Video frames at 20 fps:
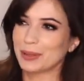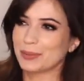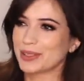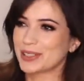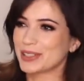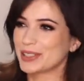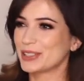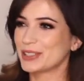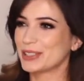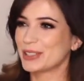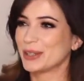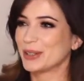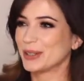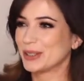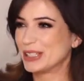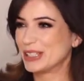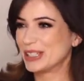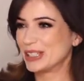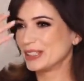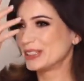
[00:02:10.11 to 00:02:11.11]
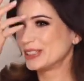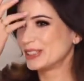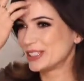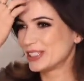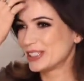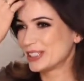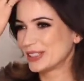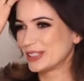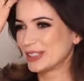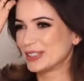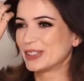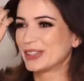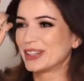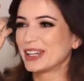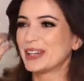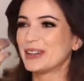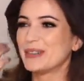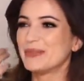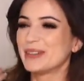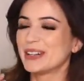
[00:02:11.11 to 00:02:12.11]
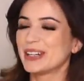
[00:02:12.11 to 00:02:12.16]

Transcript: and my sister would do just to annoy him,